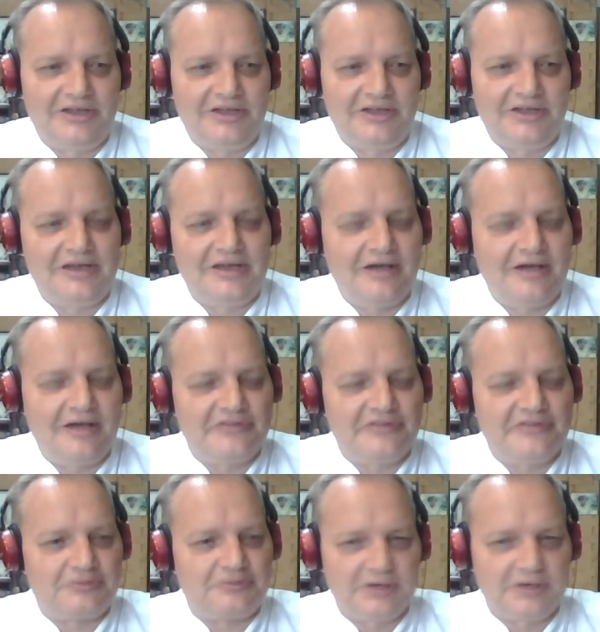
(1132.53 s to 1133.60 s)
now had this
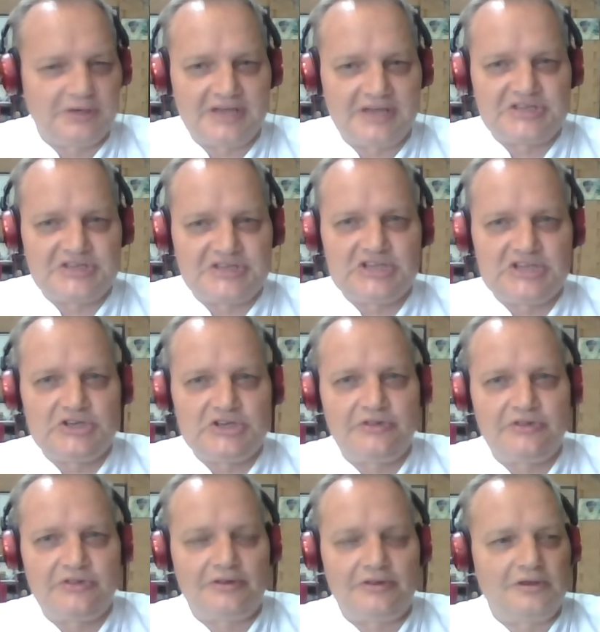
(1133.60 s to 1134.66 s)
realization that